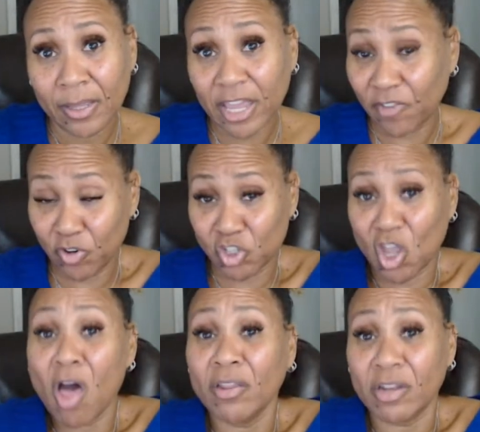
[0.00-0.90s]
Like if you're
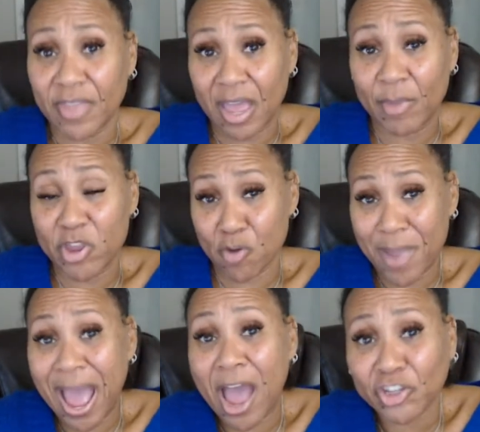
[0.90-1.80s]
solid on them and you're
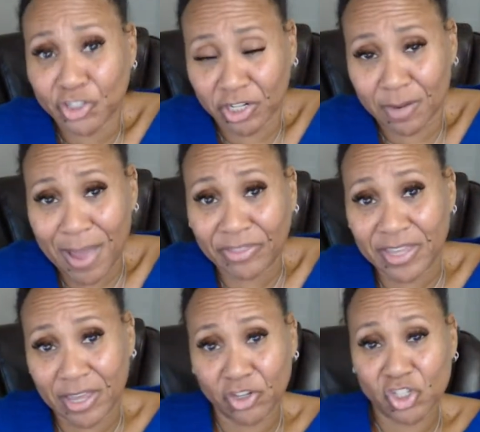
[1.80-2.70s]
passionate about
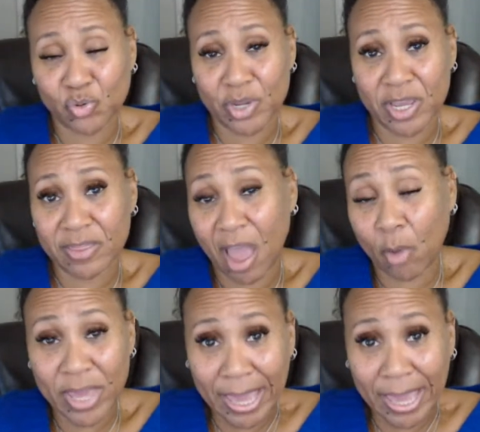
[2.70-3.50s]
the industry that we